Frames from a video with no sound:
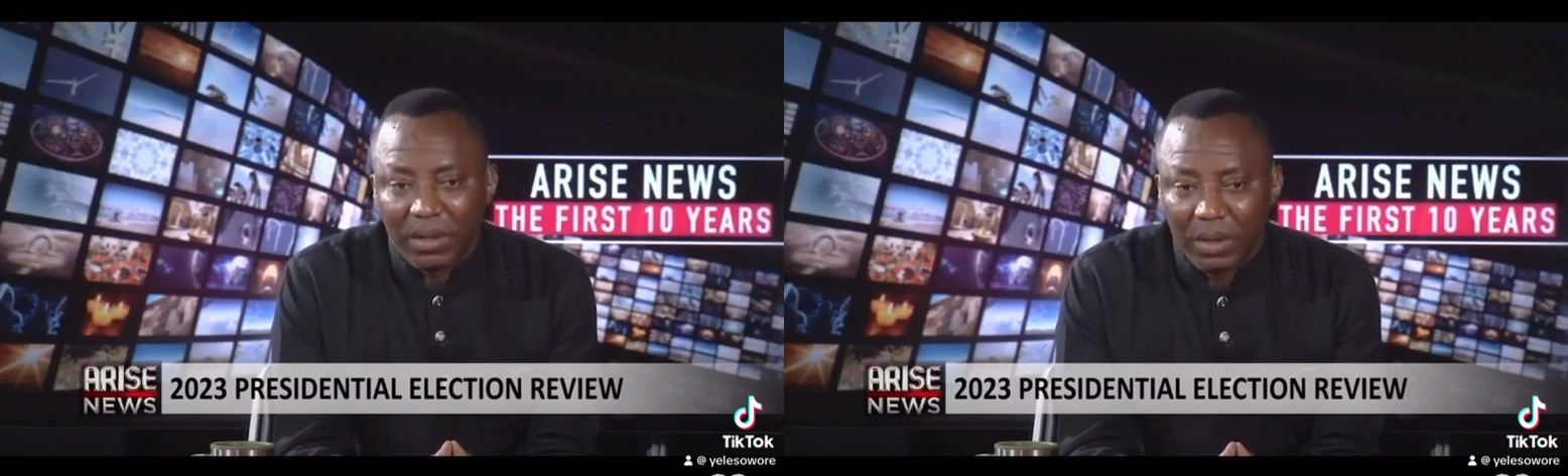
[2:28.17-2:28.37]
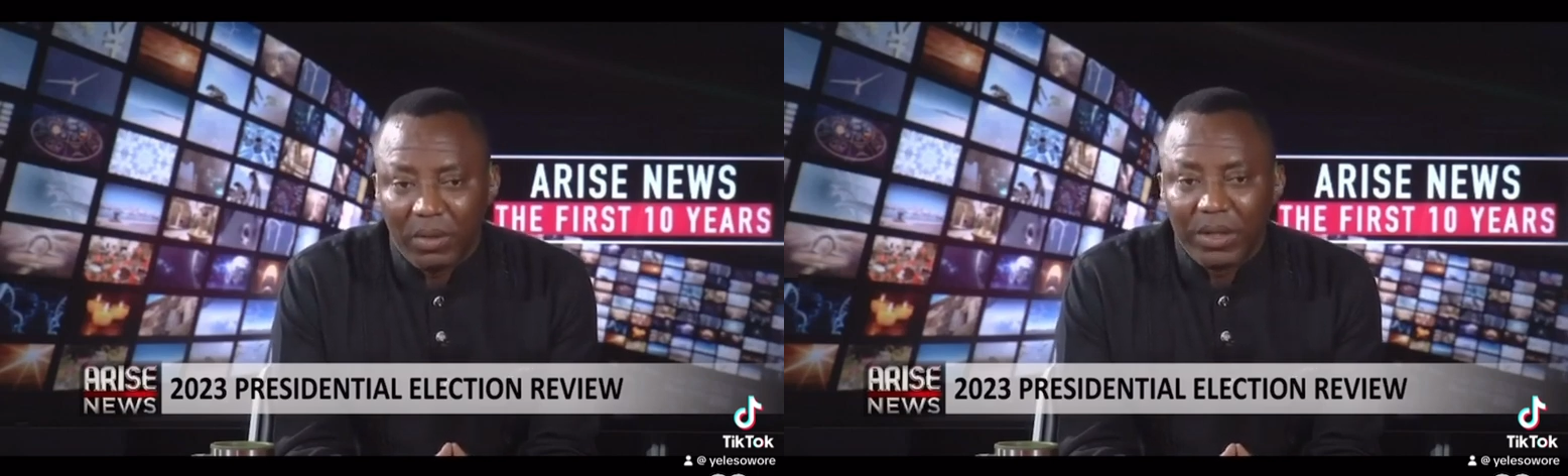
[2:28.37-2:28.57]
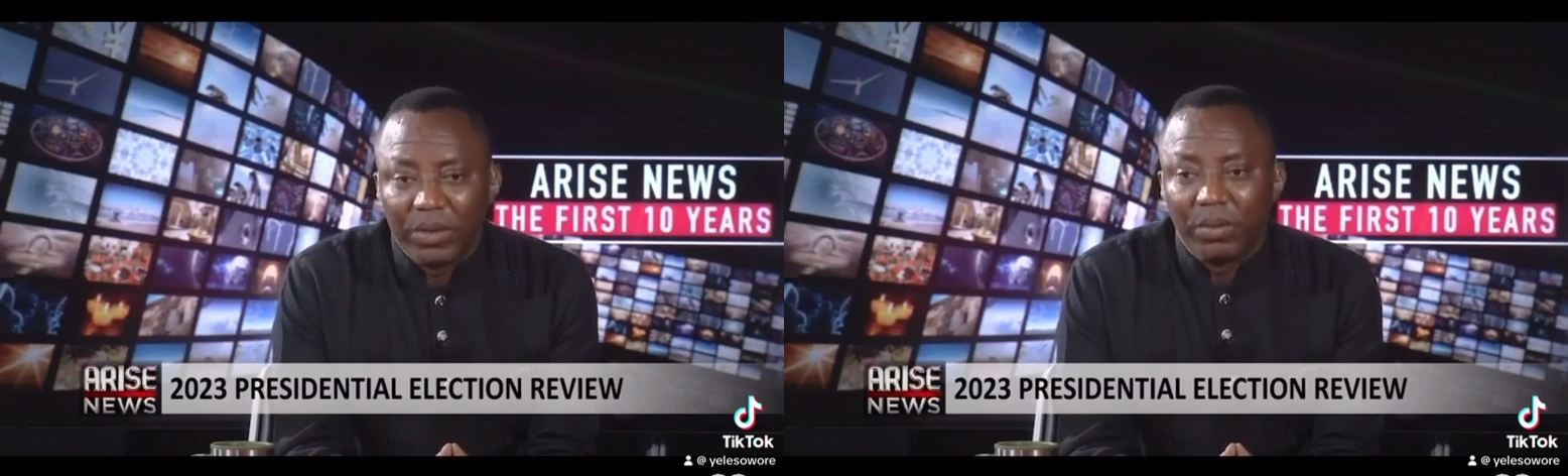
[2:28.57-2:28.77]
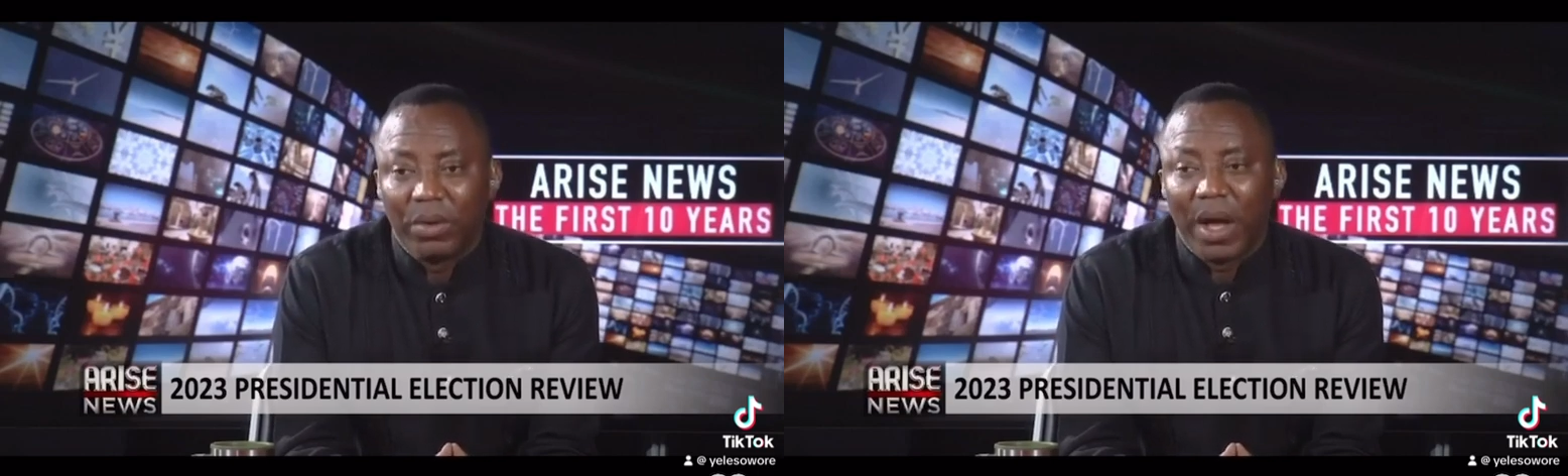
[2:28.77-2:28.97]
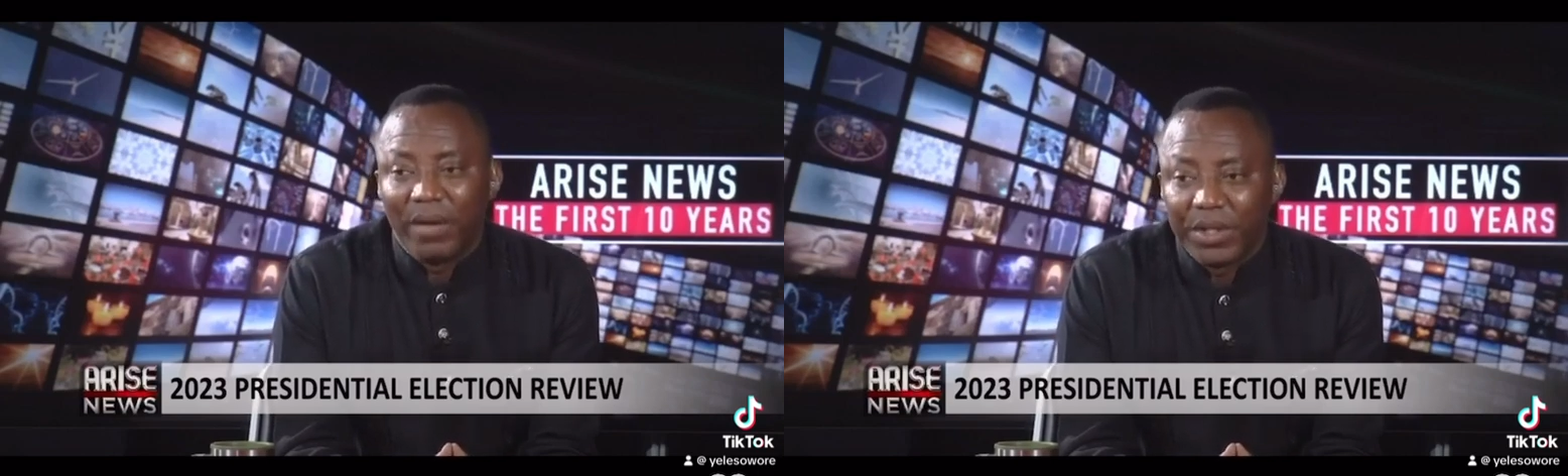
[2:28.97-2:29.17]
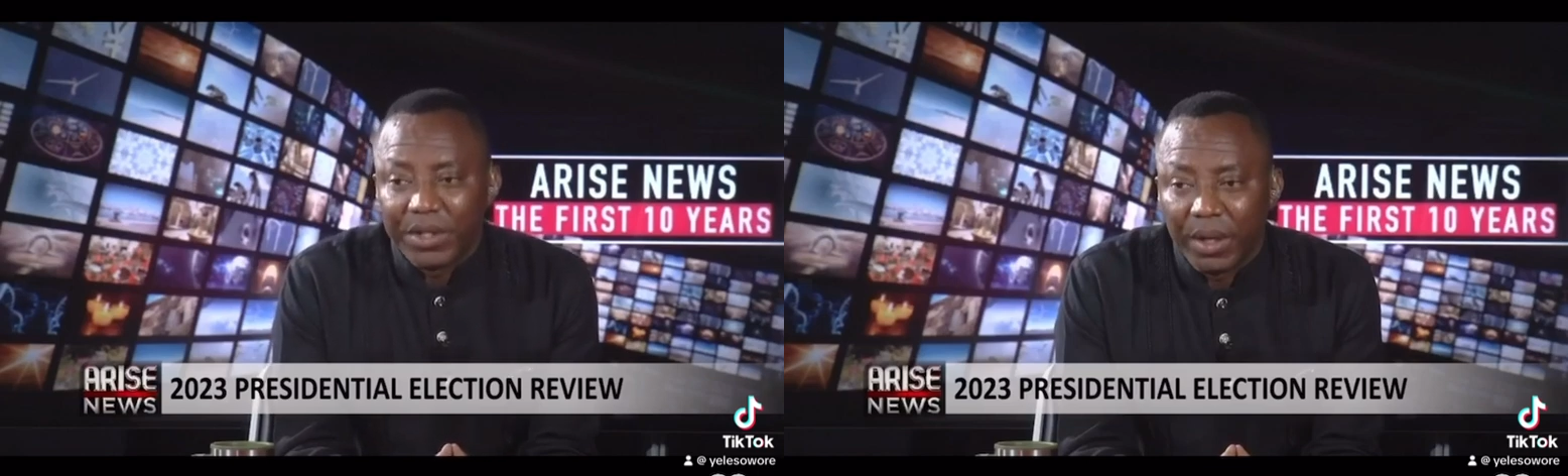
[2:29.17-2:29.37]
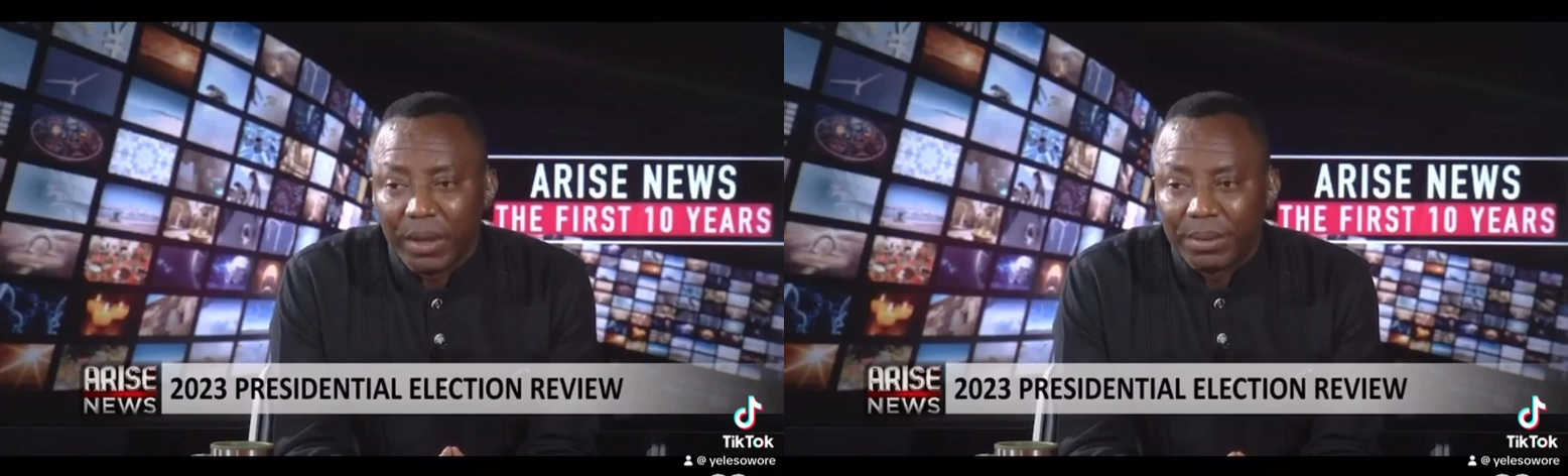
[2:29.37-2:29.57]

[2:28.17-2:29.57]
otherwise you will not have a job.